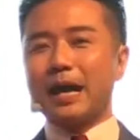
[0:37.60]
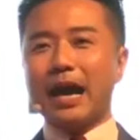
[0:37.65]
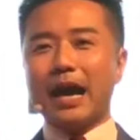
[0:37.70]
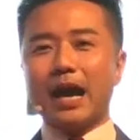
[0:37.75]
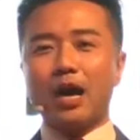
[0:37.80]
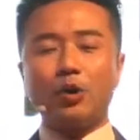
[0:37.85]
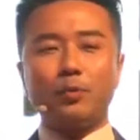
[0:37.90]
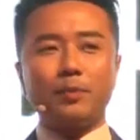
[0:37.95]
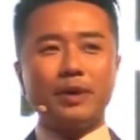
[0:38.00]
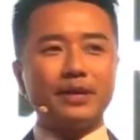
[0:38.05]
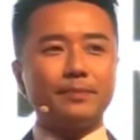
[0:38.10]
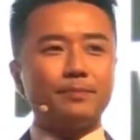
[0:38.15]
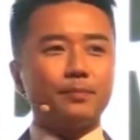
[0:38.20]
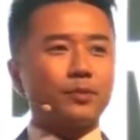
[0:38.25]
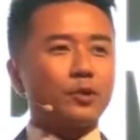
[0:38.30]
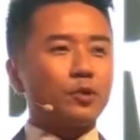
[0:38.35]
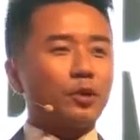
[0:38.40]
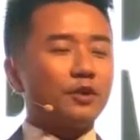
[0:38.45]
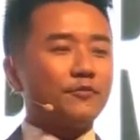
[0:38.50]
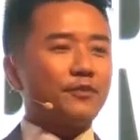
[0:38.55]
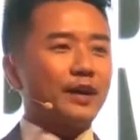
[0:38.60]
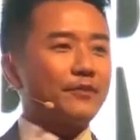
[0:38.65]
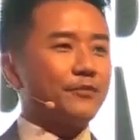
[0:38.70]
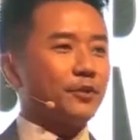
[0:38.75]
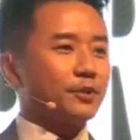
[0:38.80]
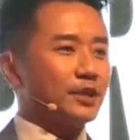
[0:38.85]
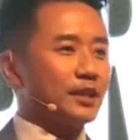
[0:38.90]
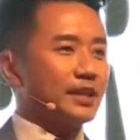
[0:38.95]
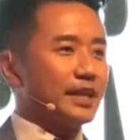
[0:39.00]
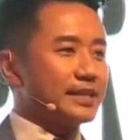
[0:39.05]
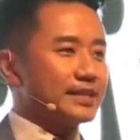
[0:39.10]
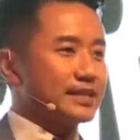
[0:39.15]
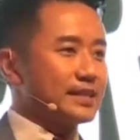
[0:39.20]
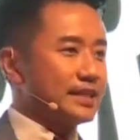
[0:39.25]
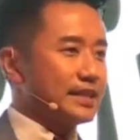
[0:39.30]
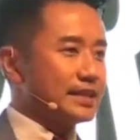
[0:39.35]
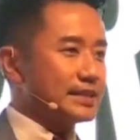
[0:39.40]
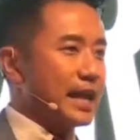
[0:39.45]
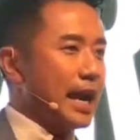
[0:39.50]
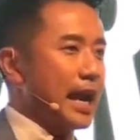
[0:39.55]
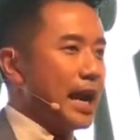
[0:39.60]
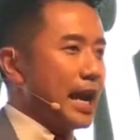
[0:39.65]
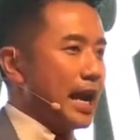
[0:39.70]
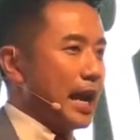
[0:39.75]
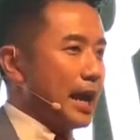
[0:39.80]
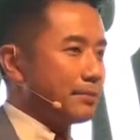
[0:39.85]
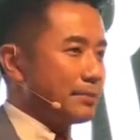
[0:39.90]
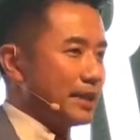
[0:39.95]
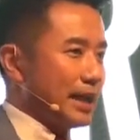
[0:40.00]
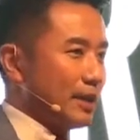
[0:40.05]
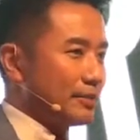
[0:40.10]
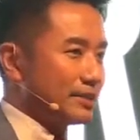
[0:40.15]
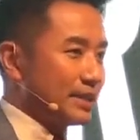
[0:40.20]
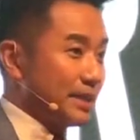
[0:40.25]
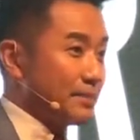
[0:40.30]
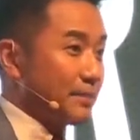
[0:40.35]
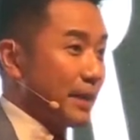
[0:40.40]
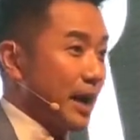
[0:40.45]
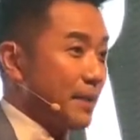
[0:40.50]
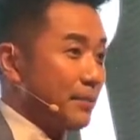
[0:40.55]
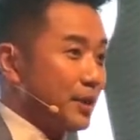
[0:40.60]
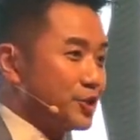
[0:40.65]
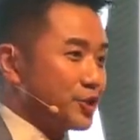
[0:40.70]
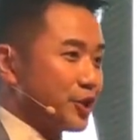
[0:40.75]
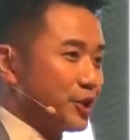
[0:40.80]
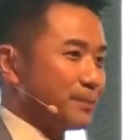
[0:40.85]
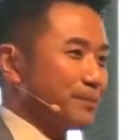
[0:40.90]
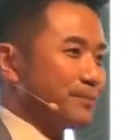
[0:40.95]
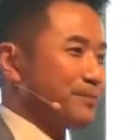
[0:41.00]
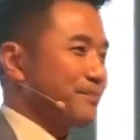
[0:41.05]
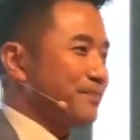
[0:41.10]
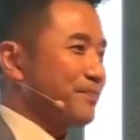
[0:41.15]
helped me qualify for the next year's MDRT membership.